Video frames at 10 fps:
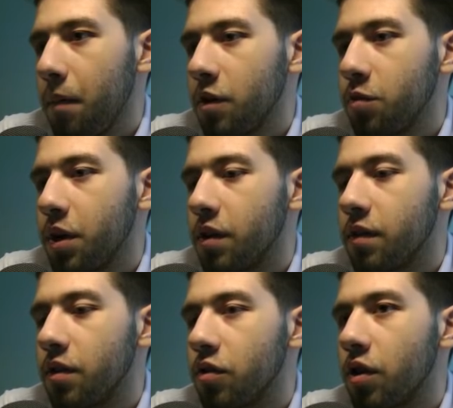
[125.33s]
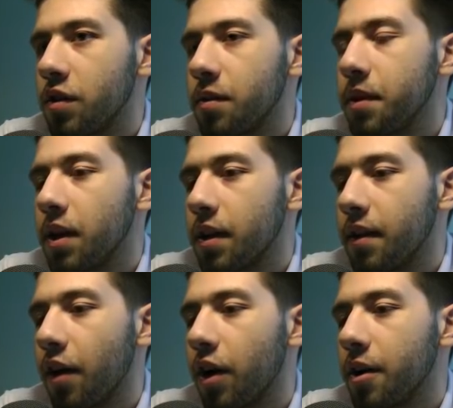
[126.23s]
Plus, we can still draw something like
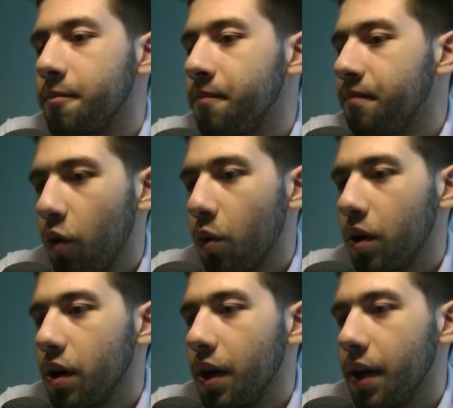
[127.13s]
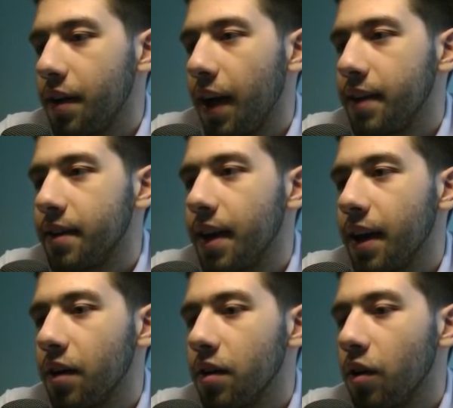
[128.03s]
Daran, or an Tainted
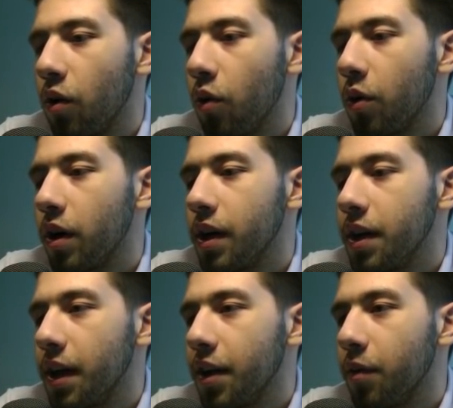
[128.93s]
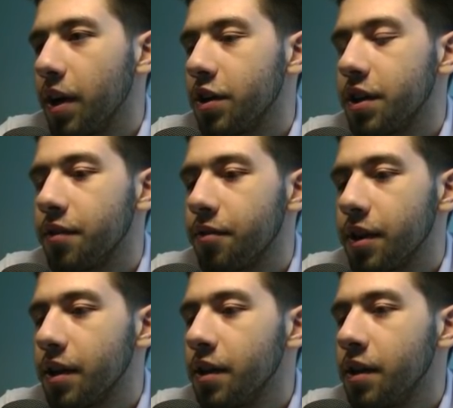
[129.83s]
Ale, or an Enraged Ifrit.